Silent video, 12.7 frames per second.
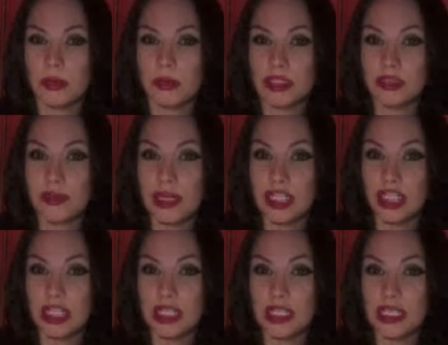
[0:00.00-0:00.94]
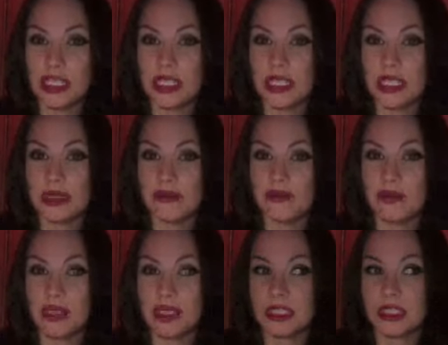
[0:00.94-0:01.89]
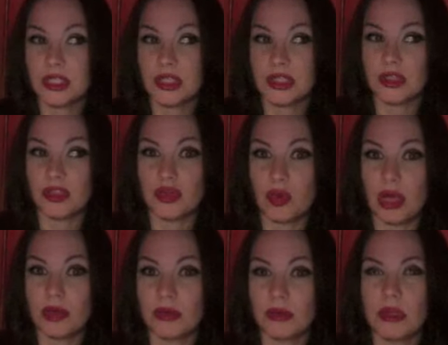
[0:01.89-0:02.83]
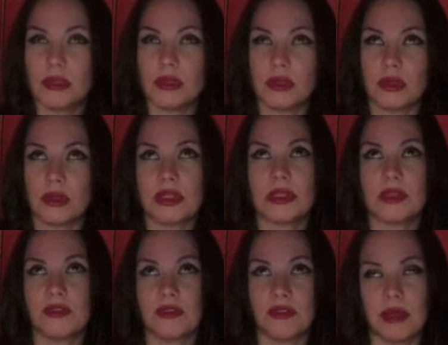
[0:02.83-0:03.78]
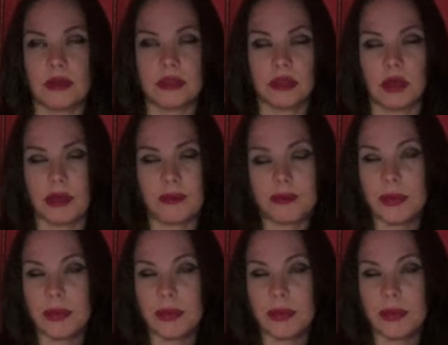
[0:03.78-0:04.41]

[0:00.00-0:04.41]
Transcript: especially if it's the 12th, well no, this is the 5th house, sorry.